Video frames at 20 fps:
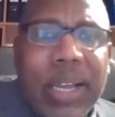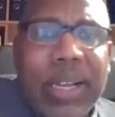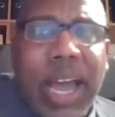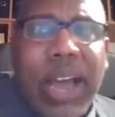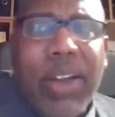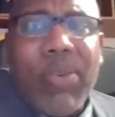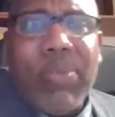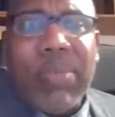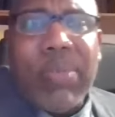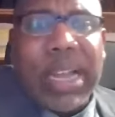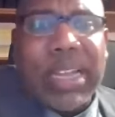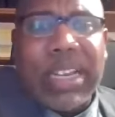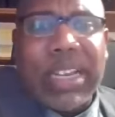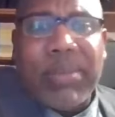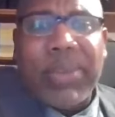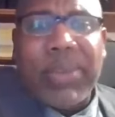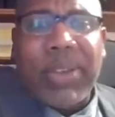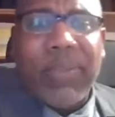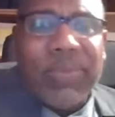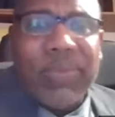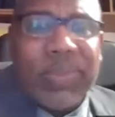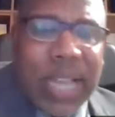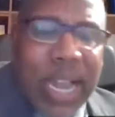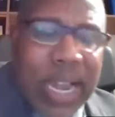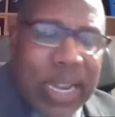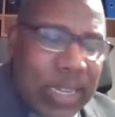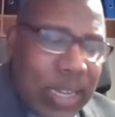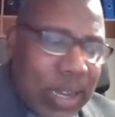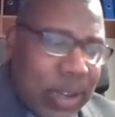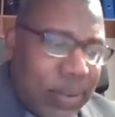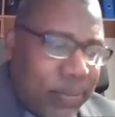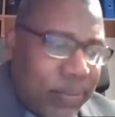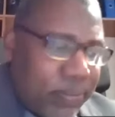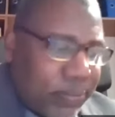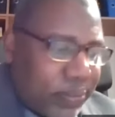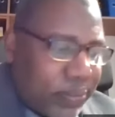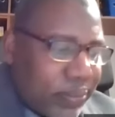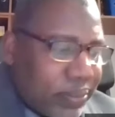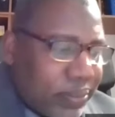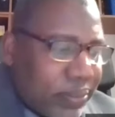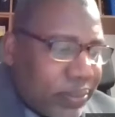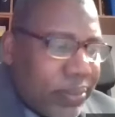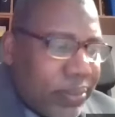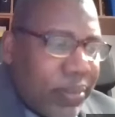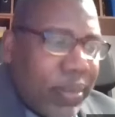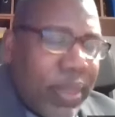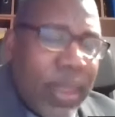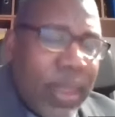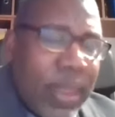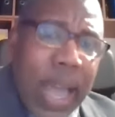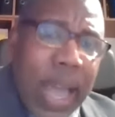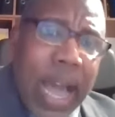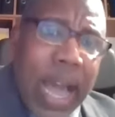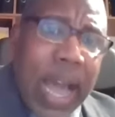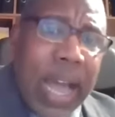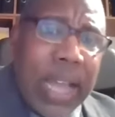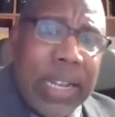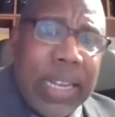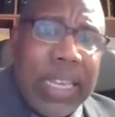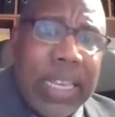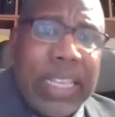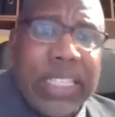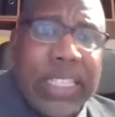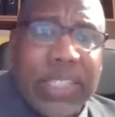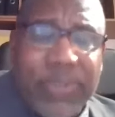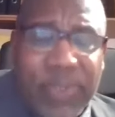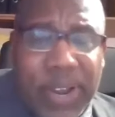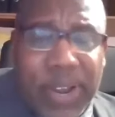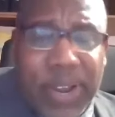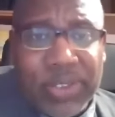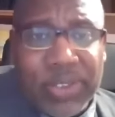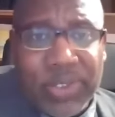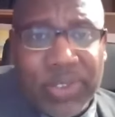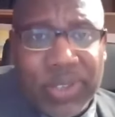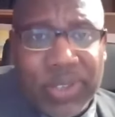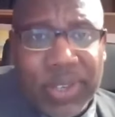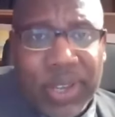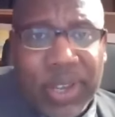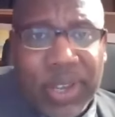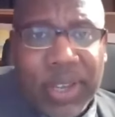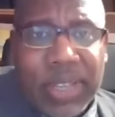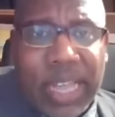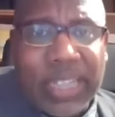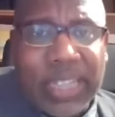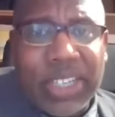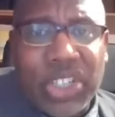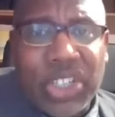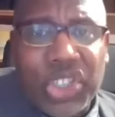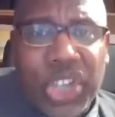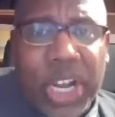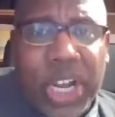That reminded me of Daniel and his friends, that is